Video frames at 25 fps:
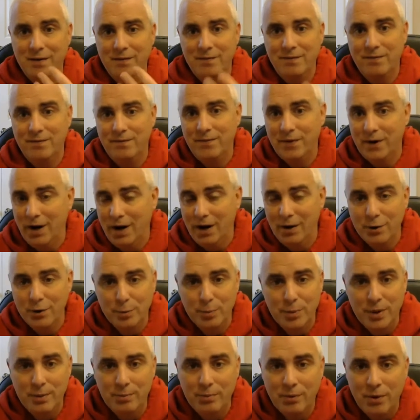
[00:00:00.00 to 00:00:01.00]
know, for
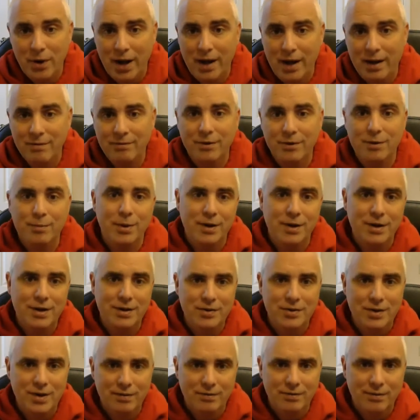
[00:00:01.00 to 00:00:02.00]
other people,
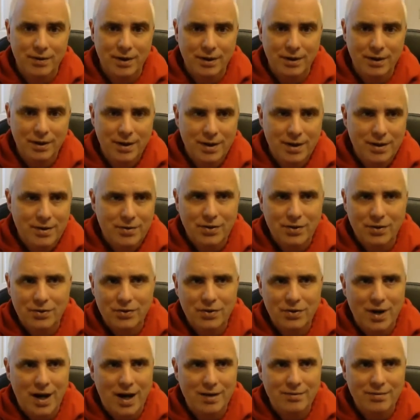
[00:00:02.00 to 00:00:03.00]
everybody's different. So,
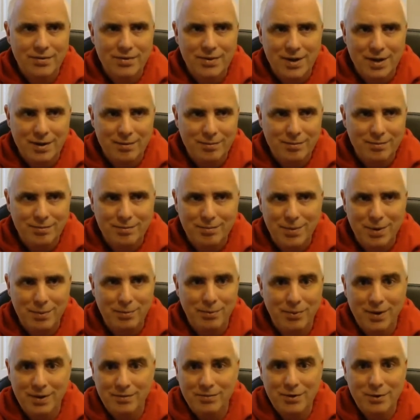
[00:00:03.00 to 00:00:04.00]
so I've seen
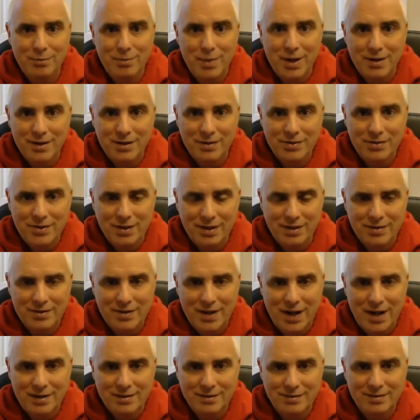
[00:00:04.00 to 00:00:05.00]
people have tremendous
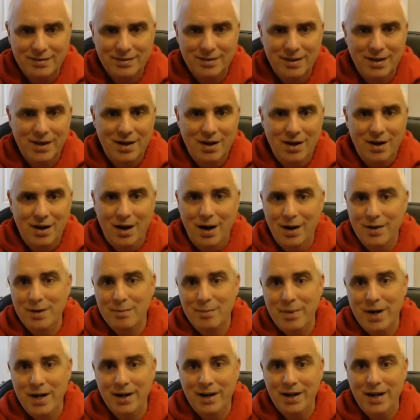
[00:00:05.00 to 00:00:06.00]
success on
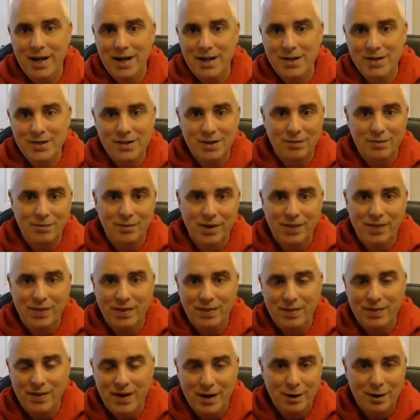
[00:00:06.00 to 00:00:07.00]
the medication with
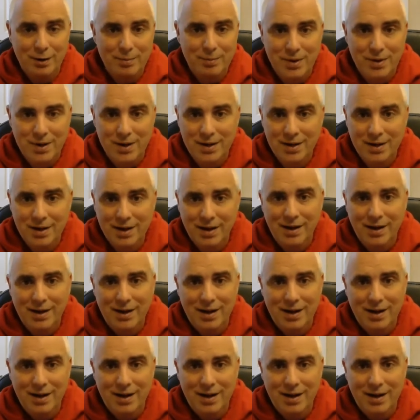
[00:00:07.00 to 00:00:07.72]
the therapy.